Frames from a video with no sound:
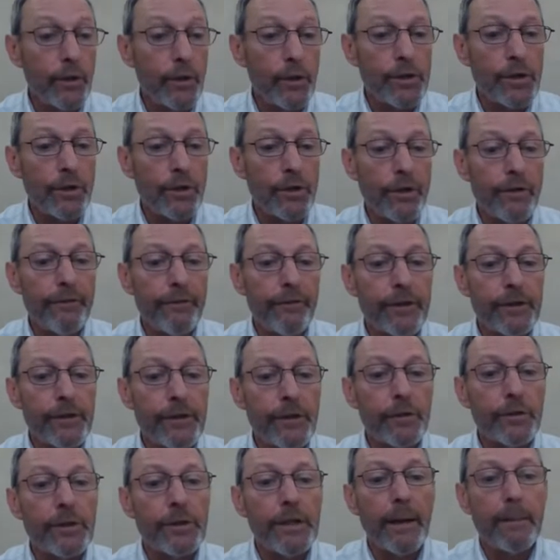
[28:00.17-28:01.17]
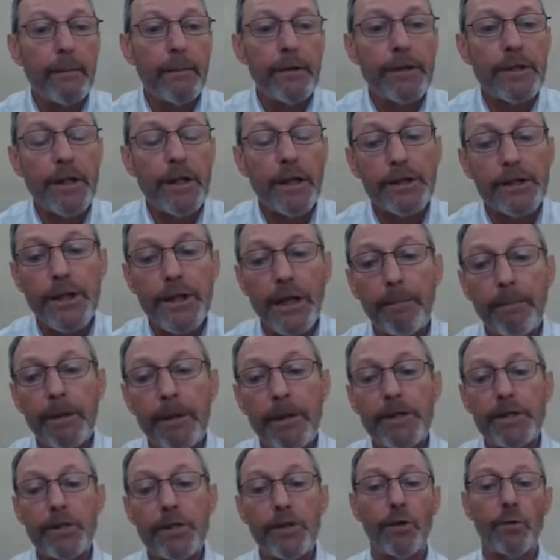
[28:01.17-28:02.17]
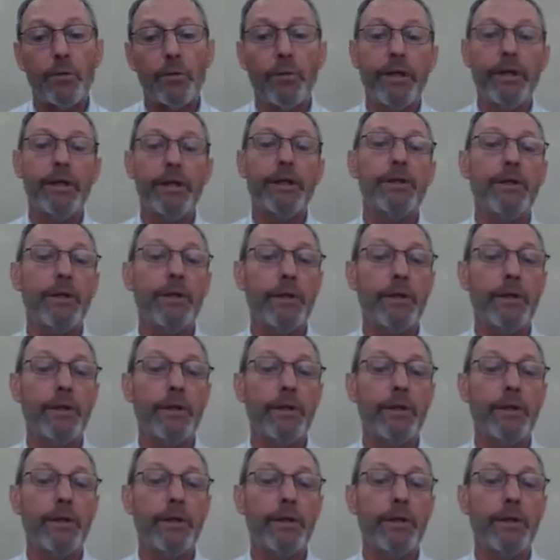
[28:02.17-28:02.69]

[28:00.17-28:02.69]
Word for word: cause a lot of physical damage, like Japanese knotweed.